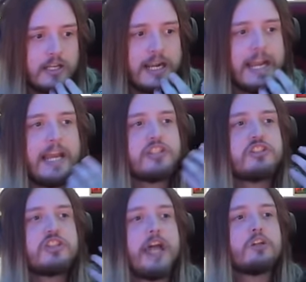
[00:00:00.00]
It is
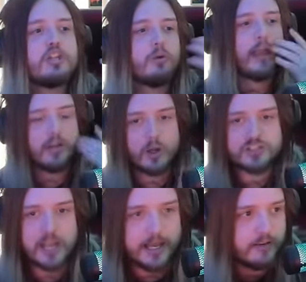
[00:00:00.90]
still G. Wait, no,
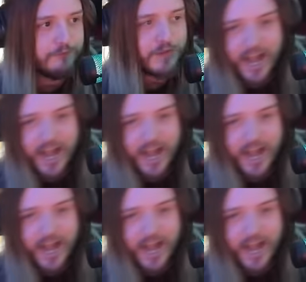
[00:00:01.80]
it's not. Fuck.